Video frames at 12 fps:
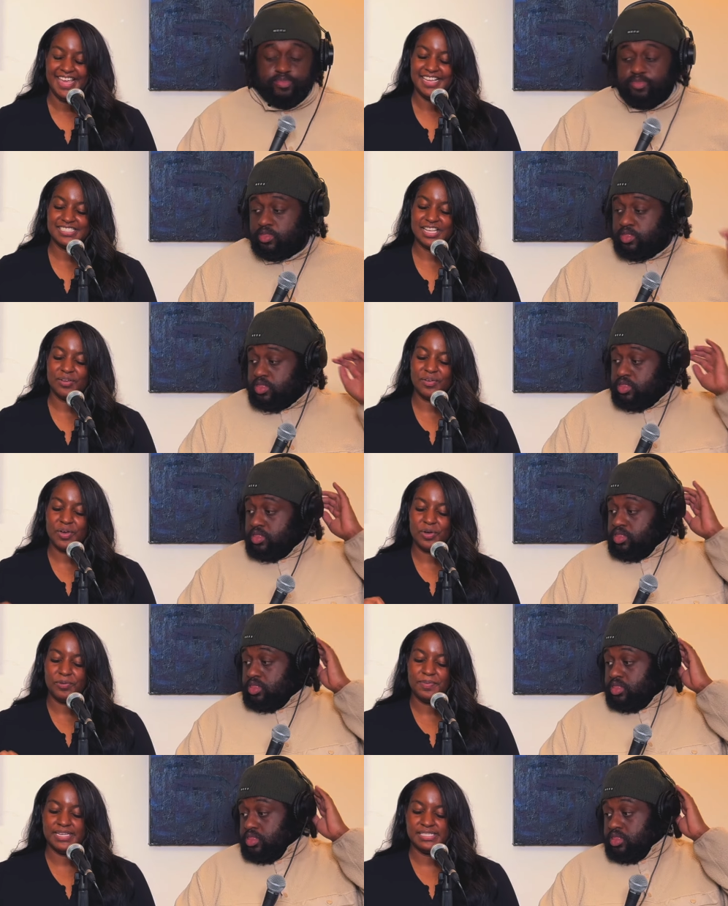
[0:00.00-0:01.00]
Speaker 1: So
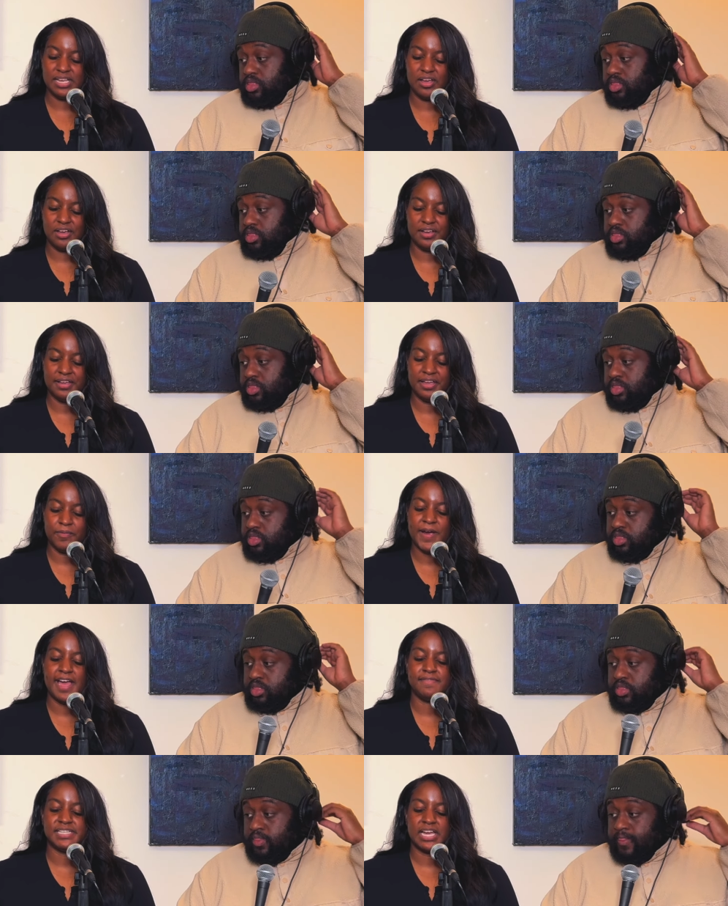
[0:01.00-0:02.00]
Kolby's aunt
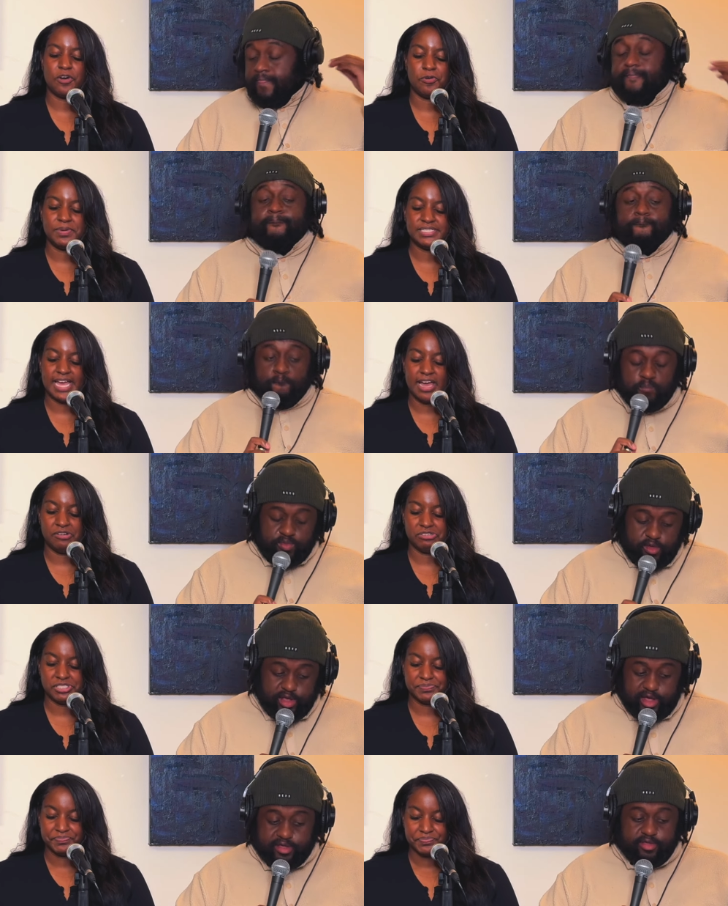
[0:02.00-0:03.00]
arrives at Kolby's house.
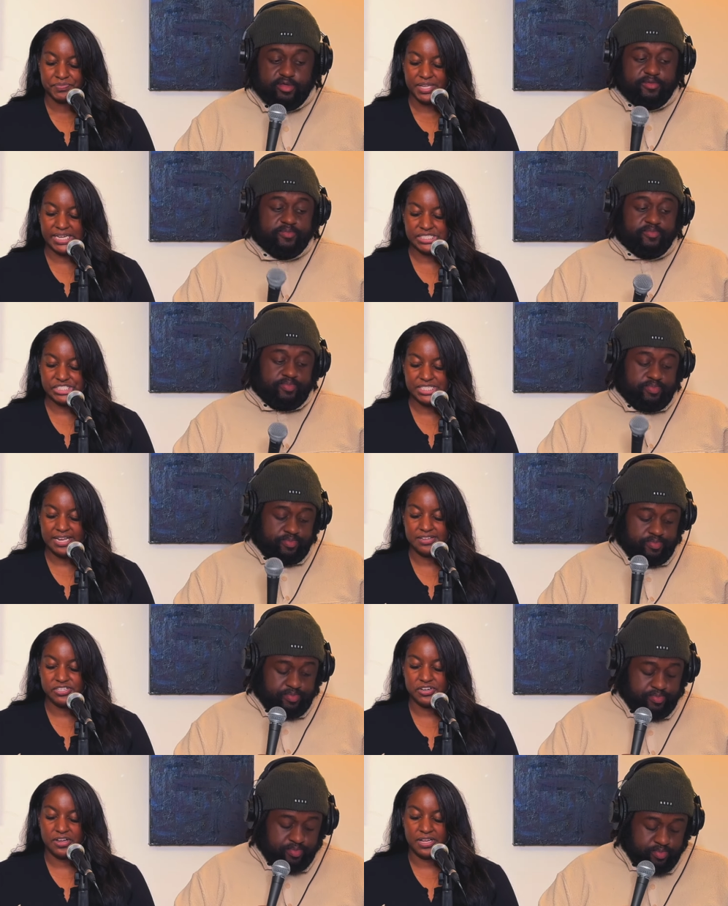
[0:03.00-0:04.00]
Yes, and she
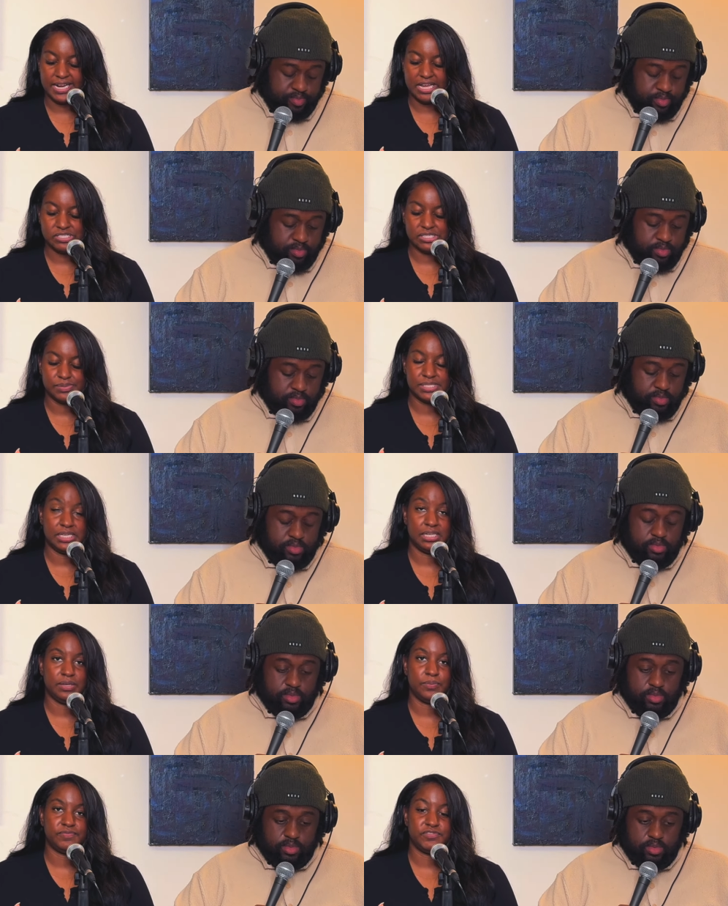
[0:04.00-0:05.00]
tells her aunt how she was
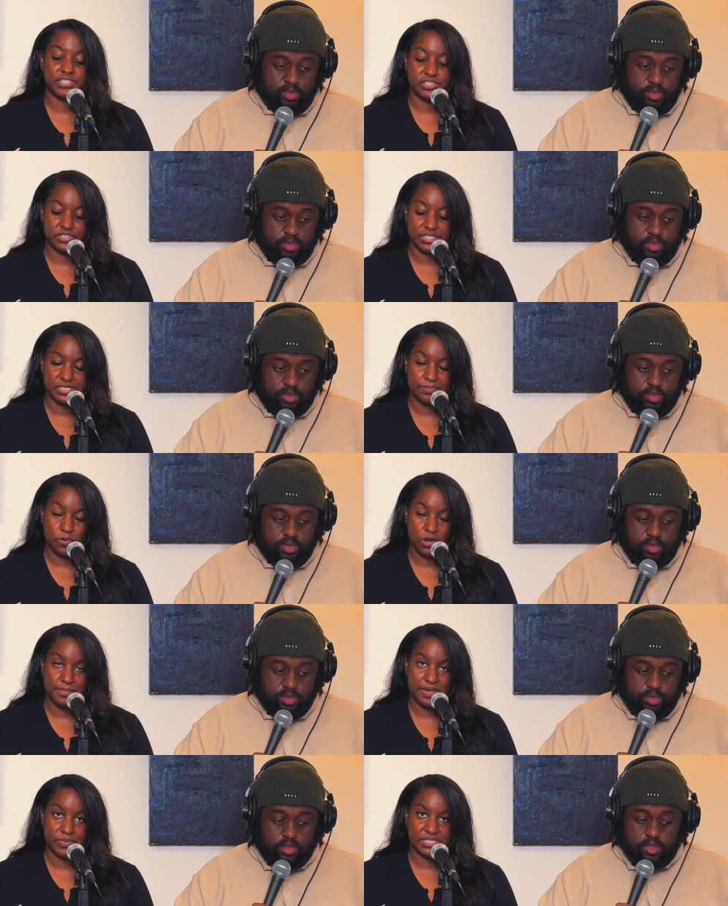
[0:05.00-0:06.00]
dealing with gender
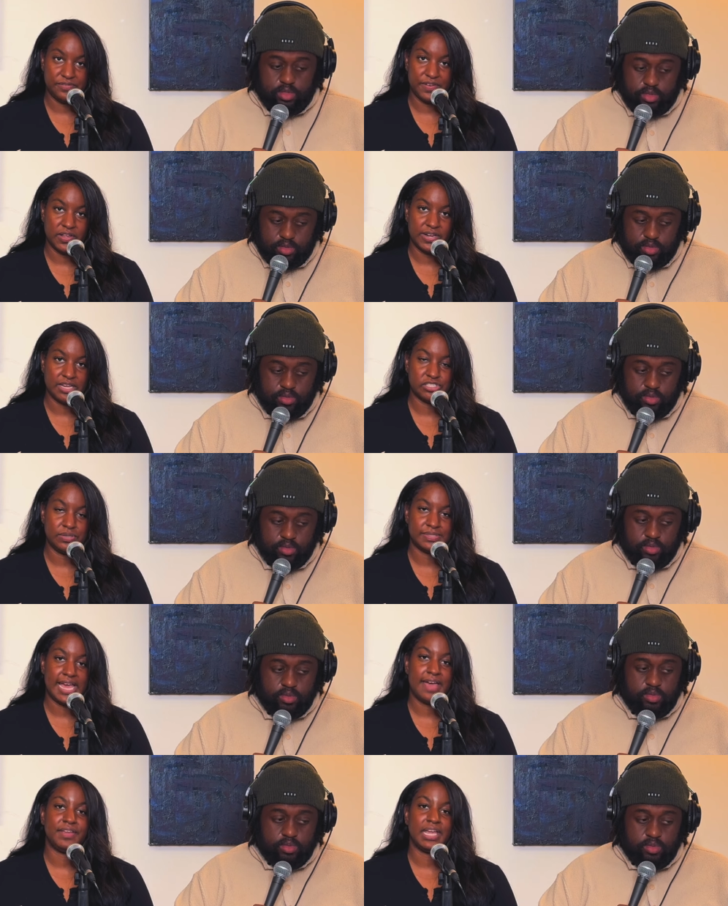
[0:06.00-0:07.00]
disappointment when she found out she
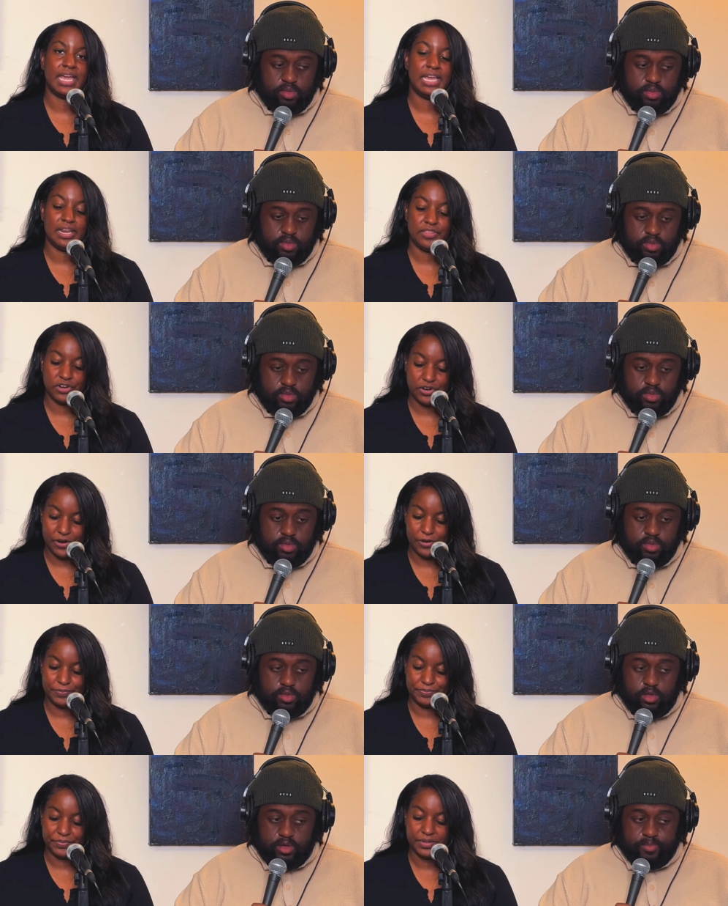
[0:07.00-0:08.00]
was having another
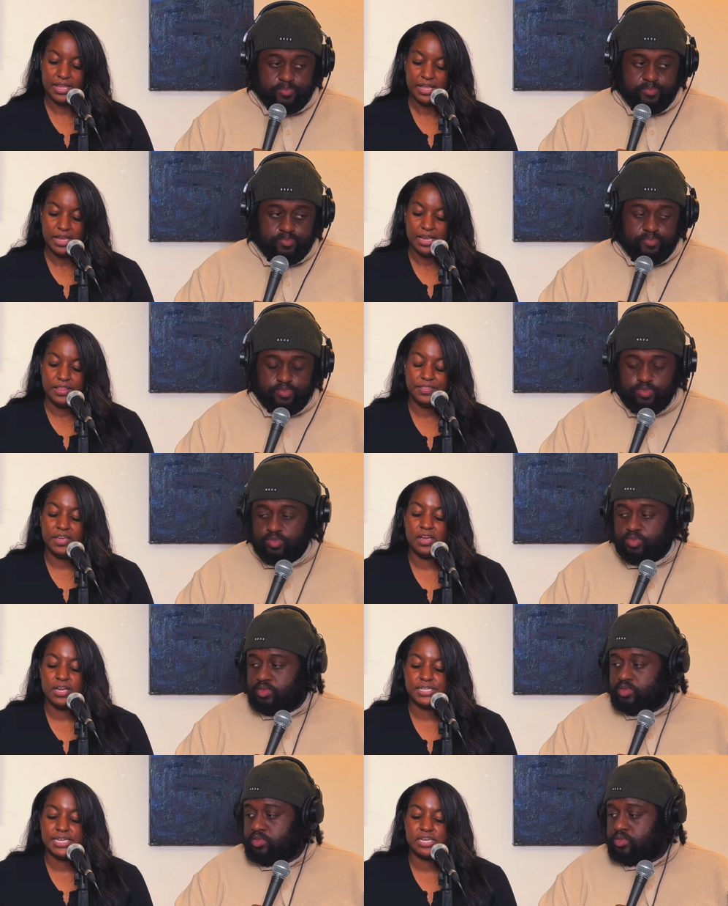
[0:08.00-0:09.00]
girl. Yeah, the
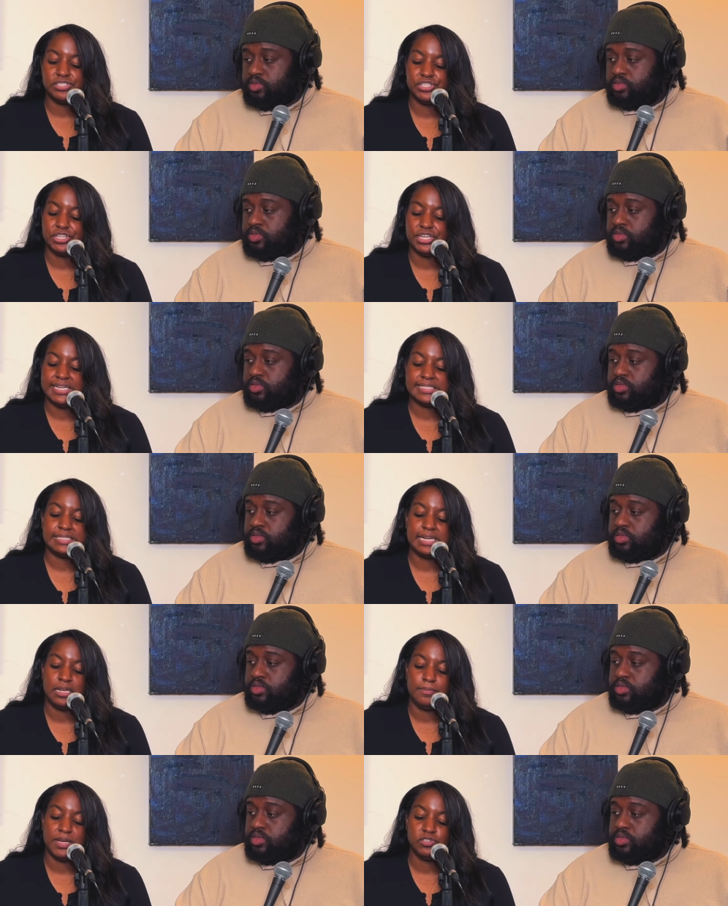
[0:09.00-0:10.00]
aunt tells her it's
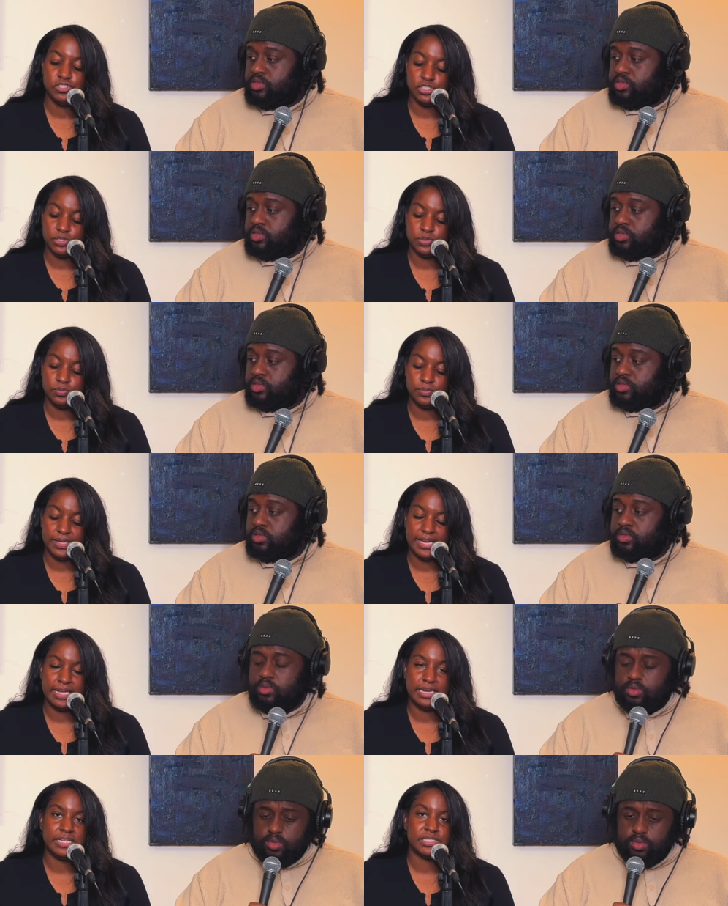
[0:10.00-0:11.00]
not about you,
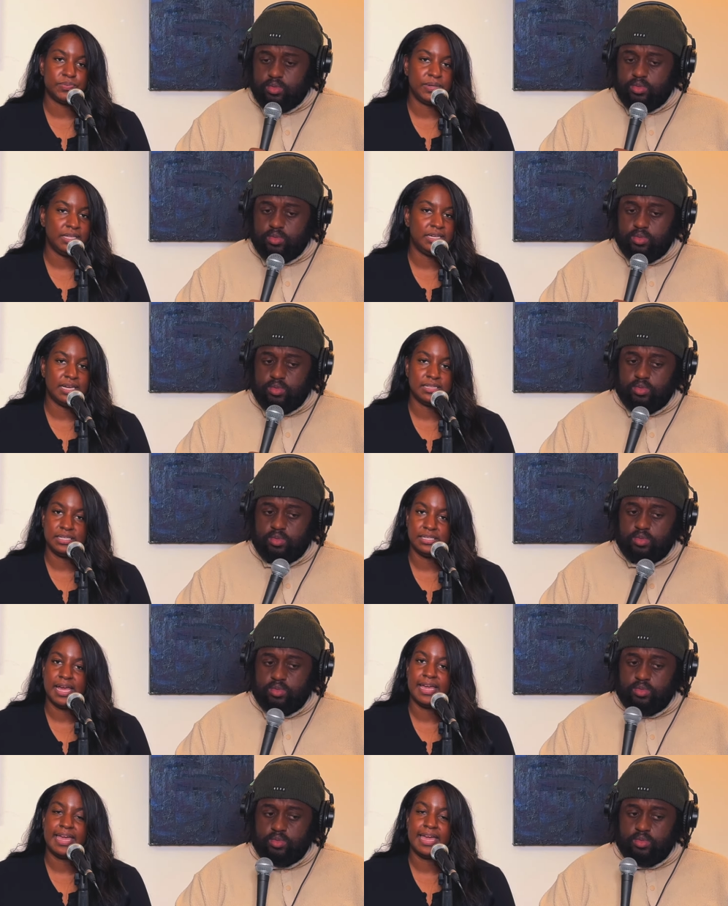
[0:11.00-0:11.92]
and mm. it's really nothing like